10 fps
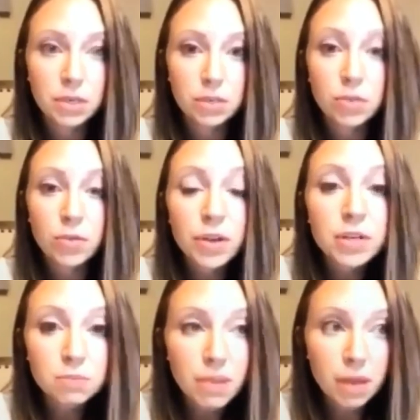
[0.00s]
So there
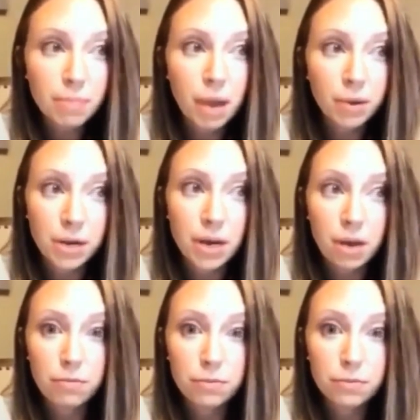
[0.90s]
is manpower
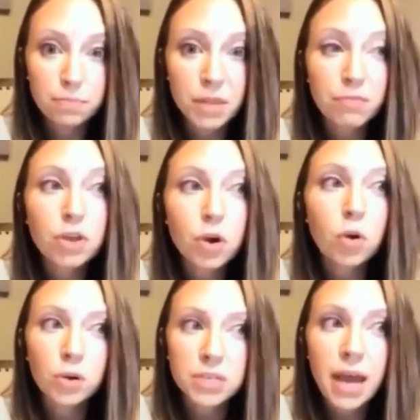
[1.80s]
enough if the goal
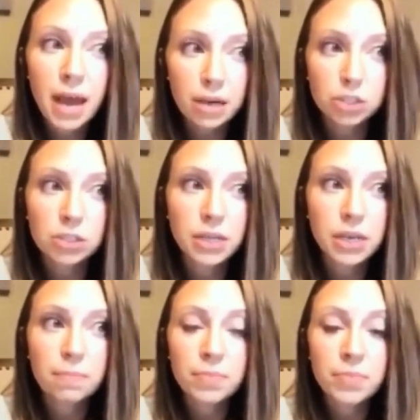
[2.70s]
were to actually
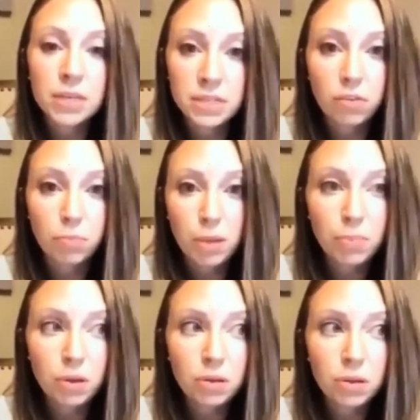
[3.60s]
save
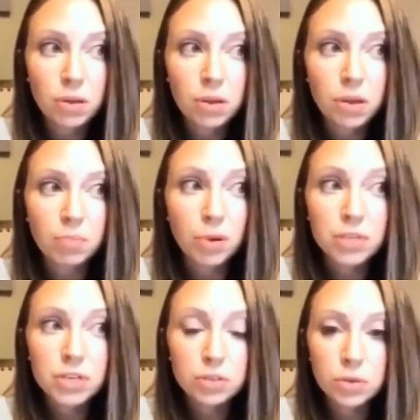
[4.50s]
people. But
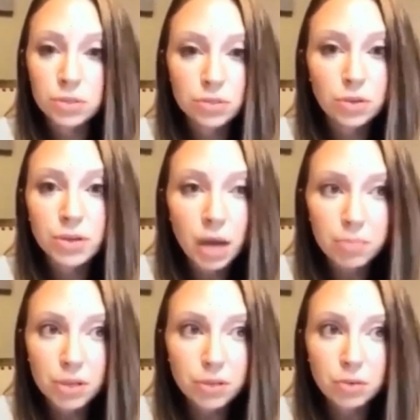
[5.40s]
resources are not
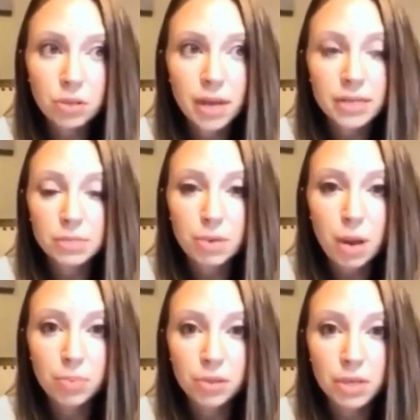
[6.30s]
being utilized
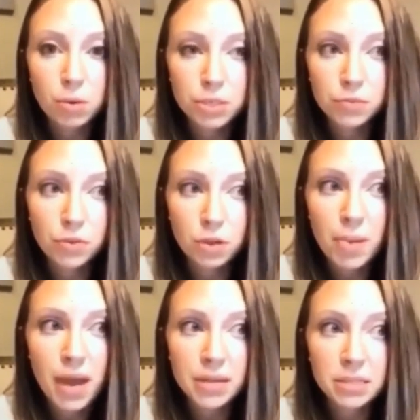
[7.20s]
properly or to full
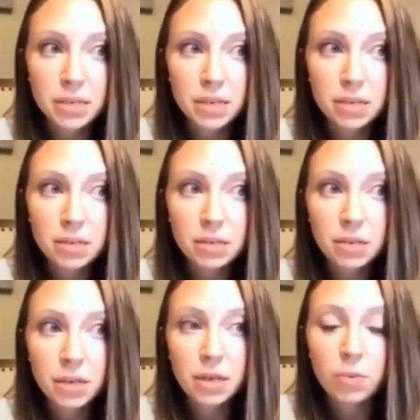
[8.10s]
capacity
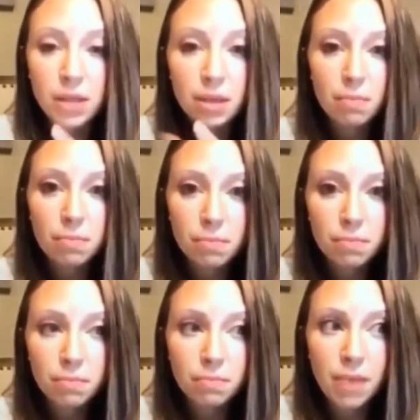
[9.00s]
in a way that
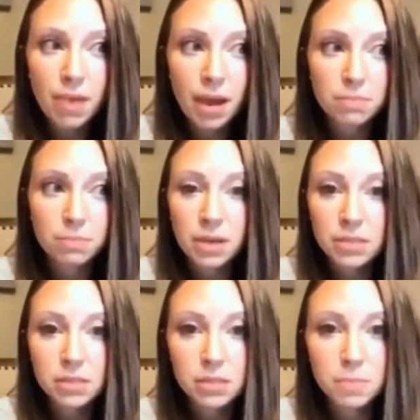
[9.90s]

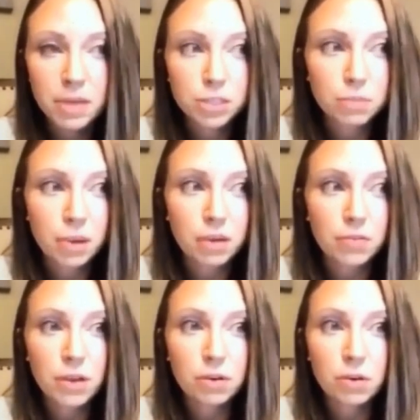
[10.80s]
maximizes the patient
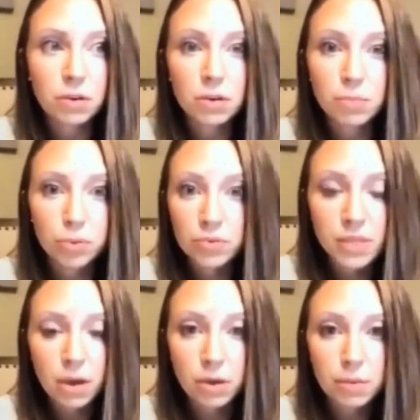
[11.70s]
benefit or improves the
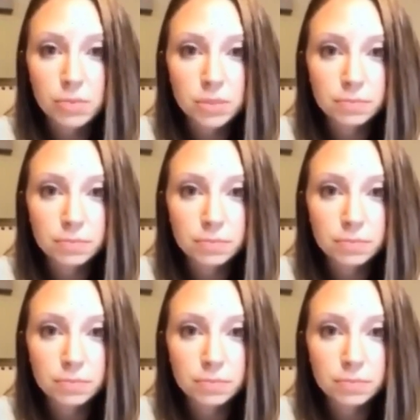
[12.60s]
outcomes.